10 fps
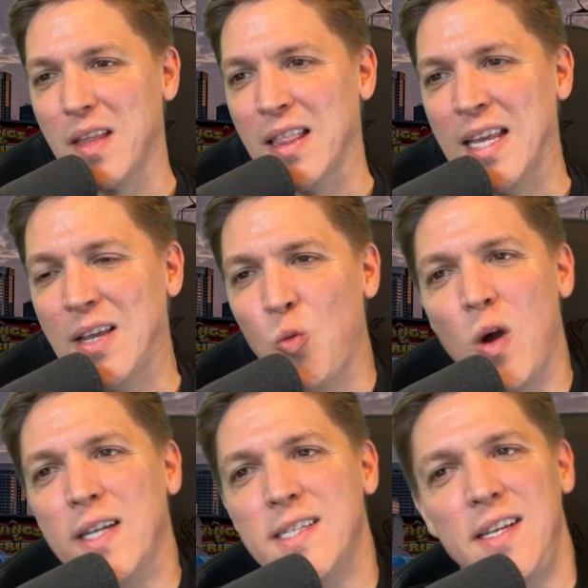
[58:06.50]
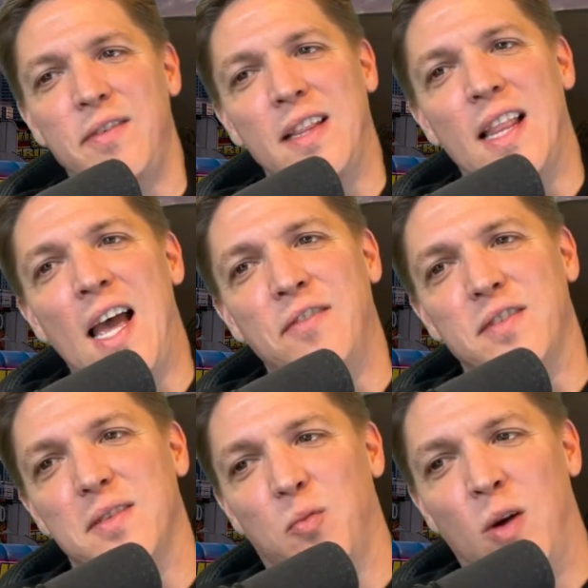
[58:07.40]
Like, what is even
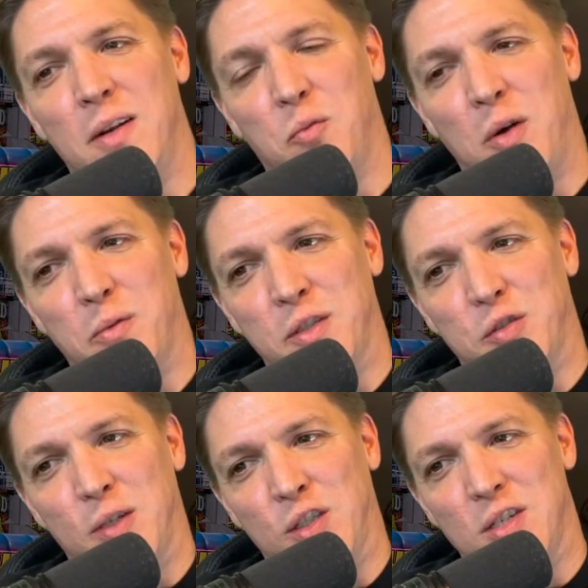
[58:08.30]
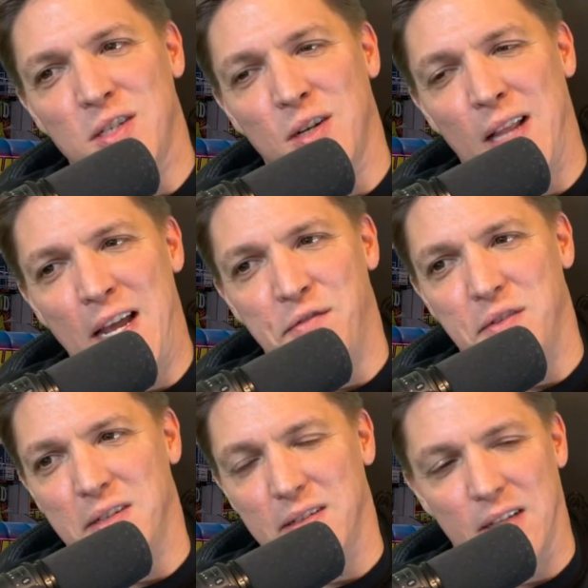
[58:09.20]
left? What restrictions are
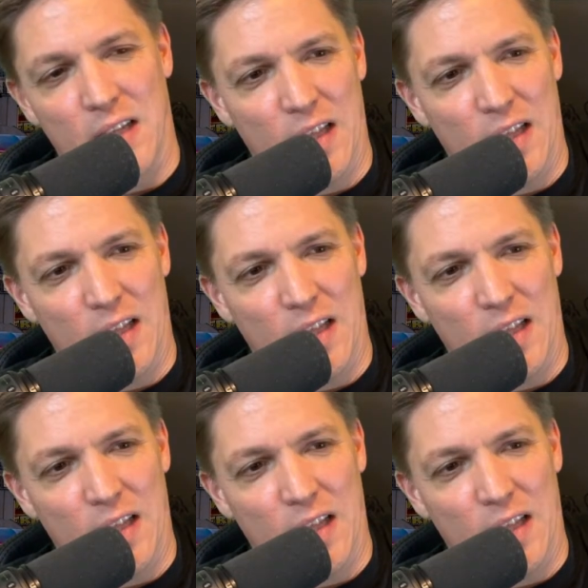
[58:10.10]
left?